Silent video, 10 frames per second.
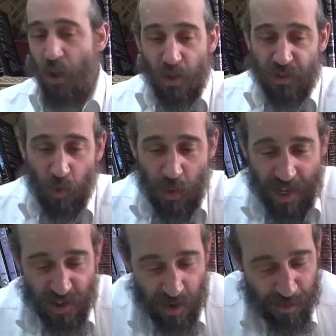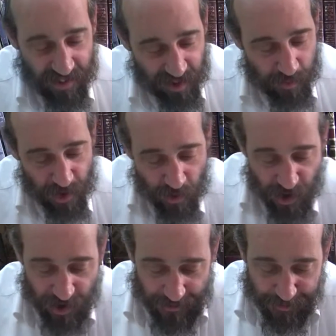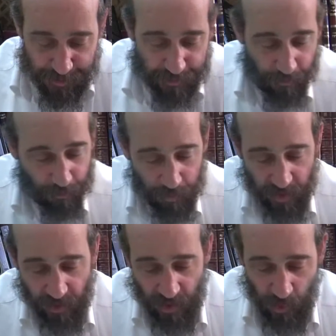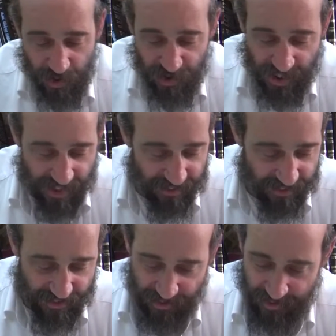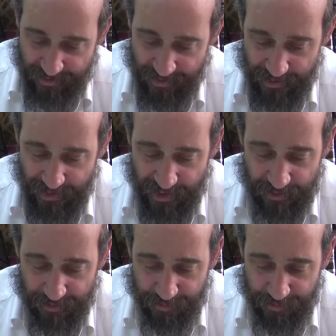So Rashi brings the Midrash, which says, hold on.